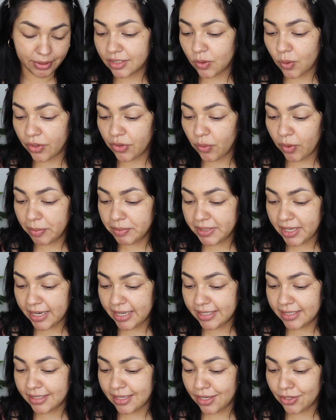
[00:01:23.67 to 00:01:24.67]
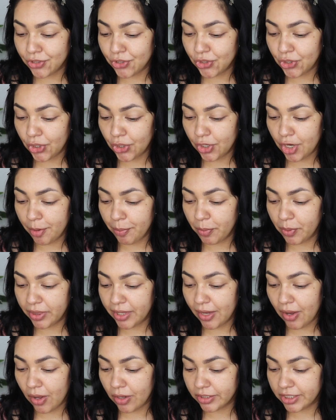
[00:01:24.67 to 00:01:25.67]
So on the website it says, turn up with
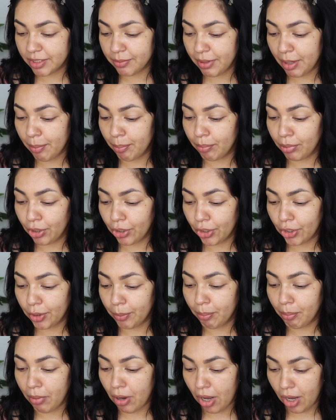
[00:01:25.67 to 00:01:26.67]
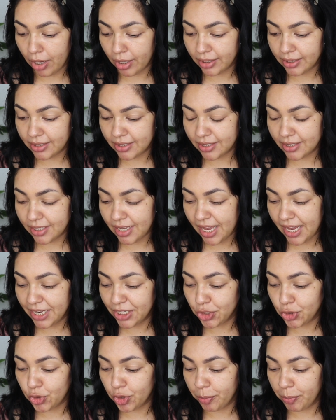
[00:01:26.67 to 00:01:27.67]
the ultimate blur boss, a
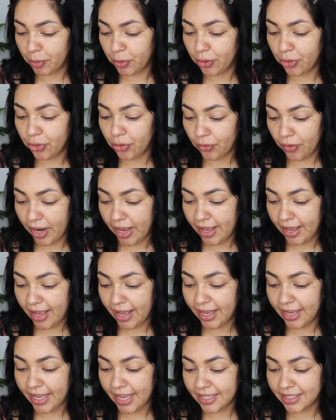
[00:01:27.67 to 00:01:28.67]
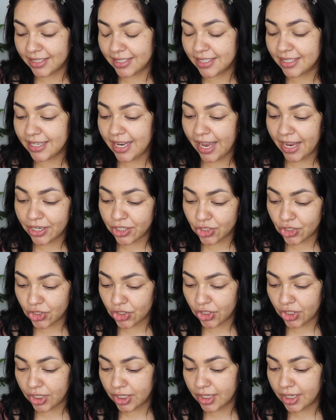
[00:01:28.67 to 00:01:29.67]
triple threat against
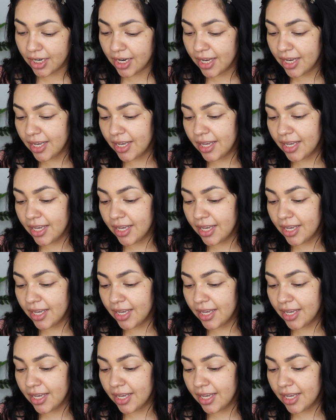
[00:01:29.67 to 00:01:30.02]
texture.